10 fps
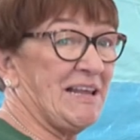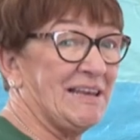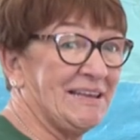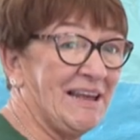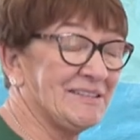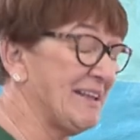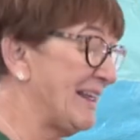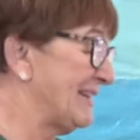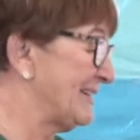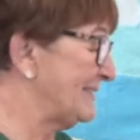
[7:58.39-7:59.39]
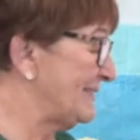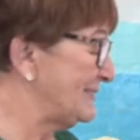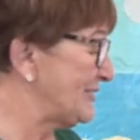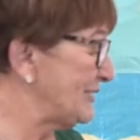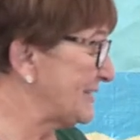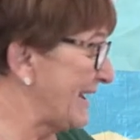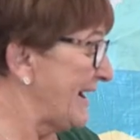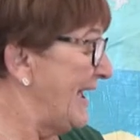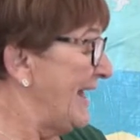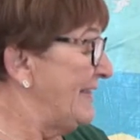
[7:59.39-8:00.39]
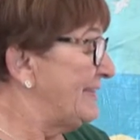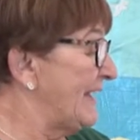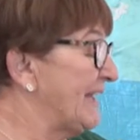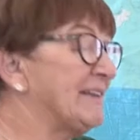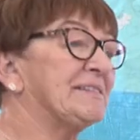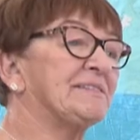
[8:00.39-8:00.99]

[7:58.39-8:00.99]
telling Judith there.